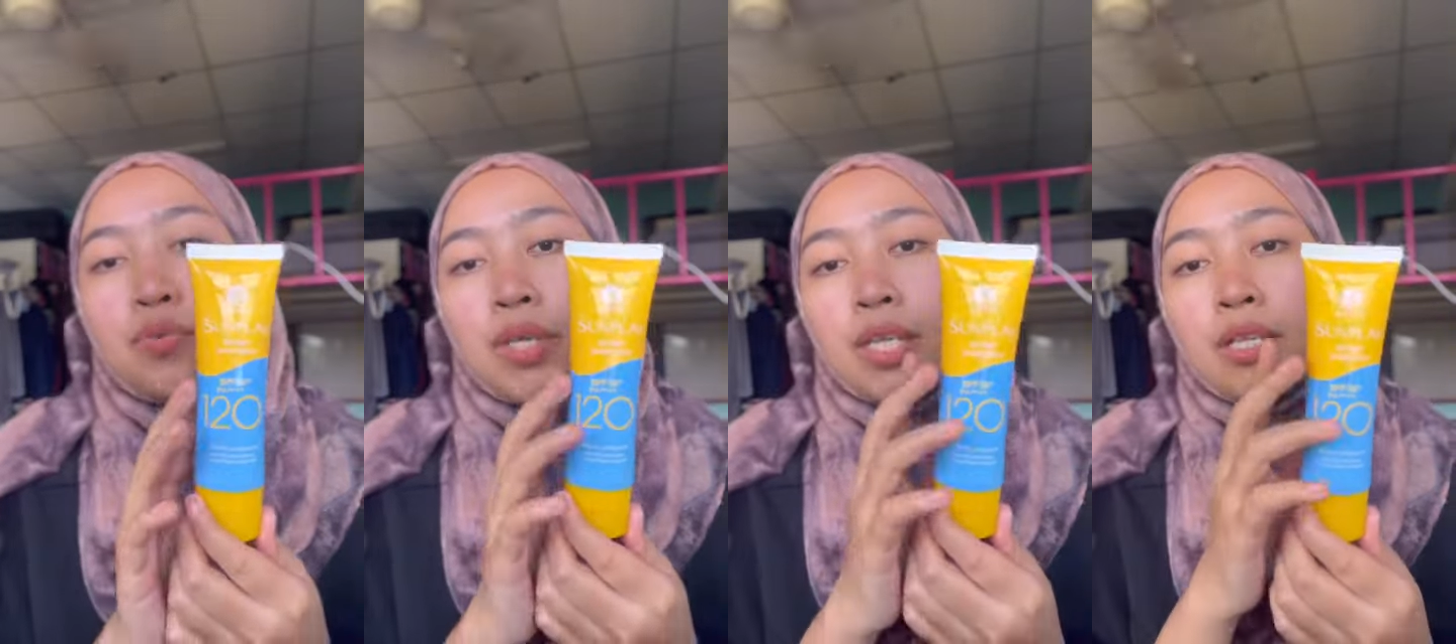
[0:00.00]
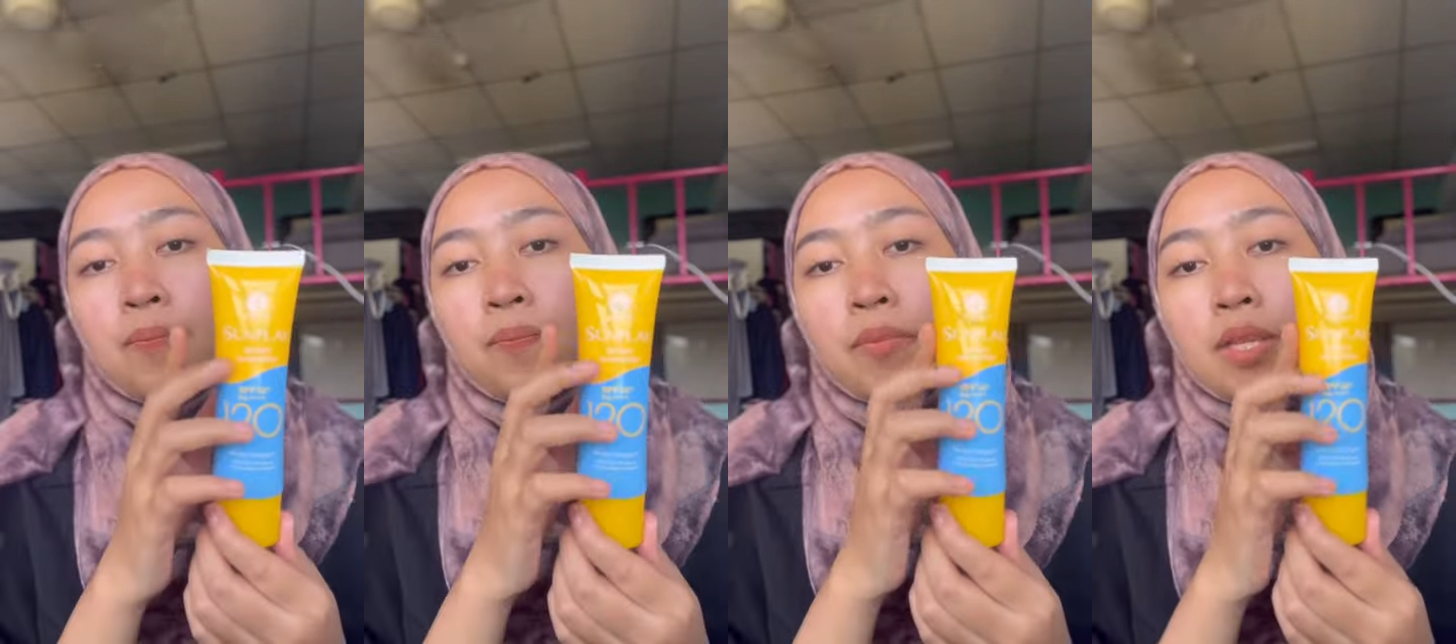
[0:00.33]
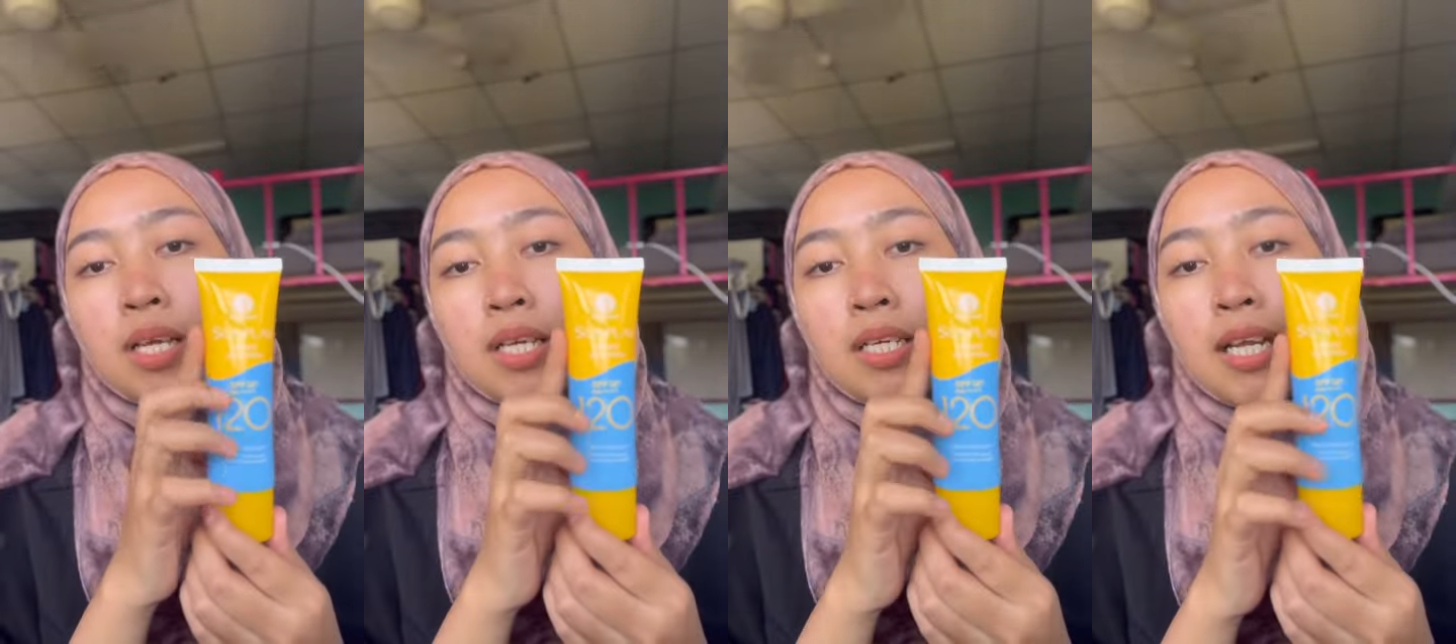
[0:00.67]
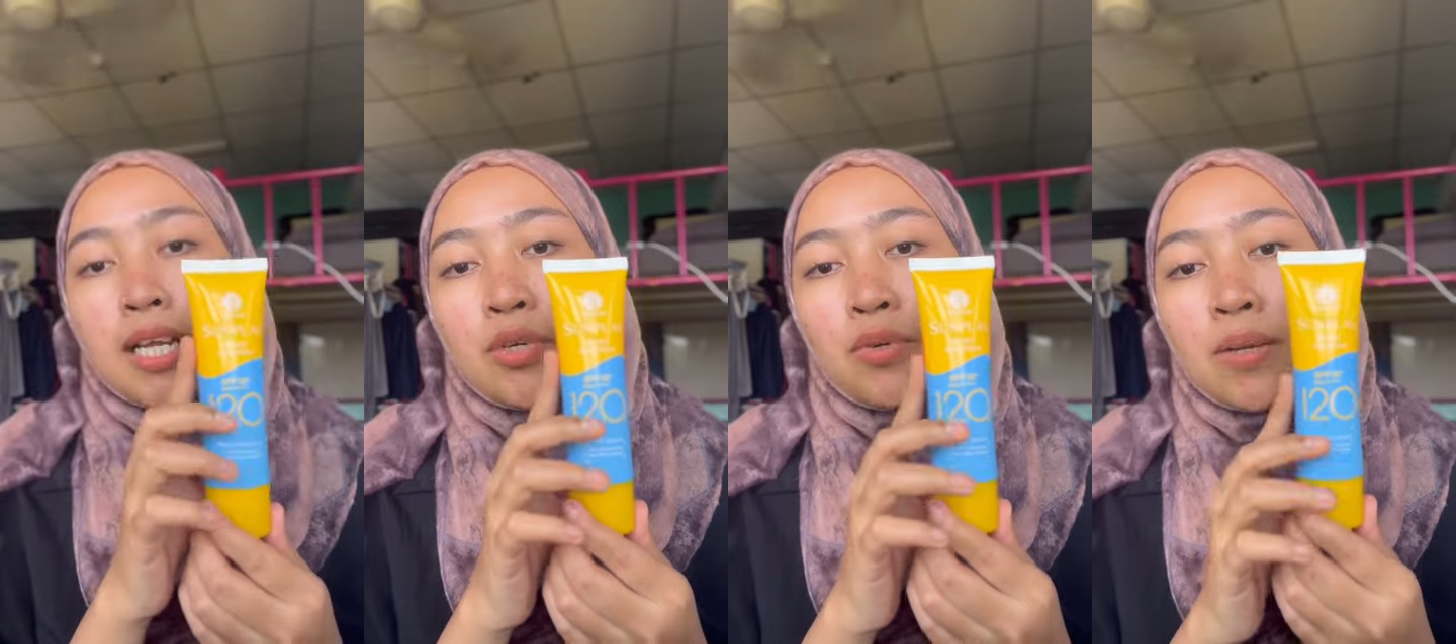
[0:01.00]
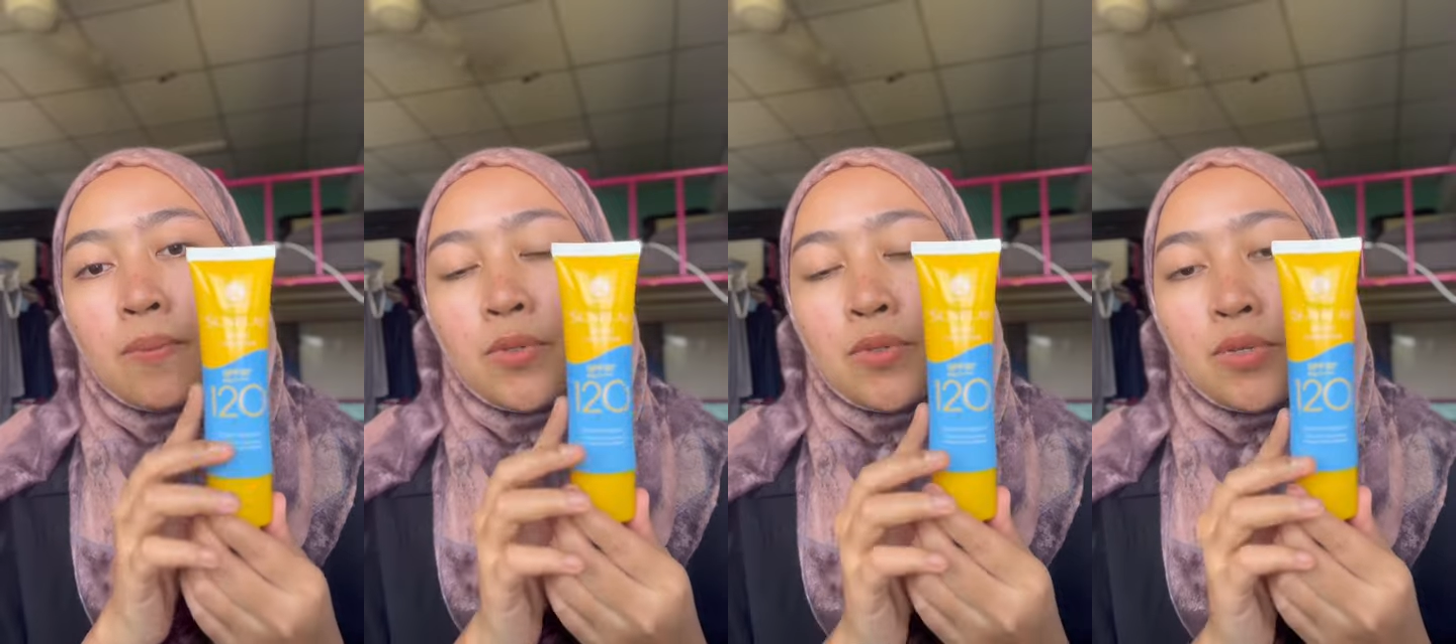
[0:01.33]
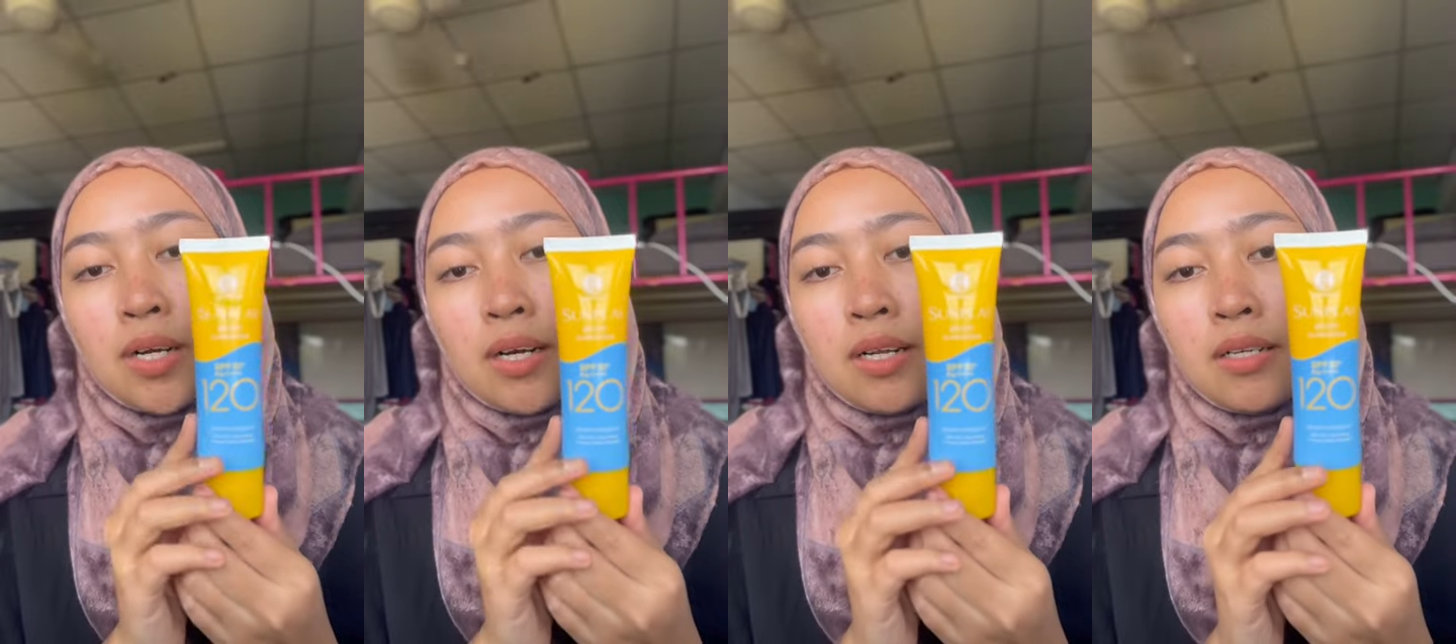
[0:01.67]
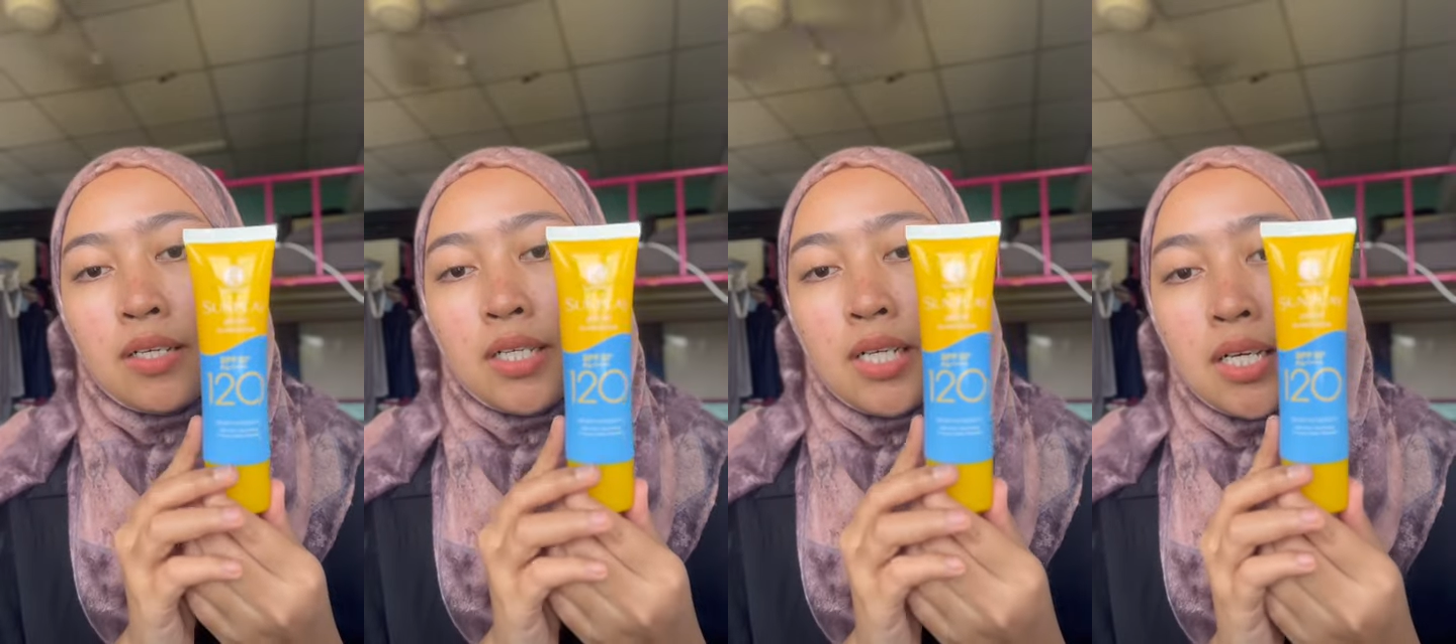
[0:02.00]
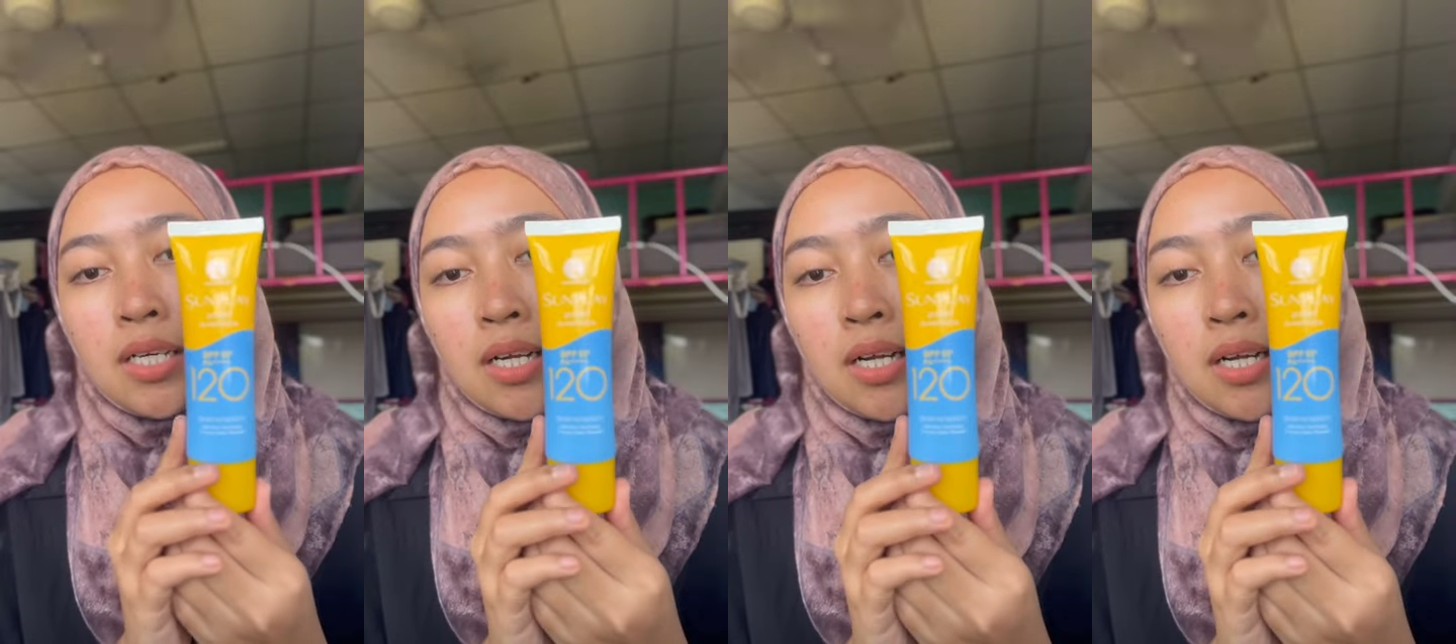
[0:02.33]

with yellow and blue color.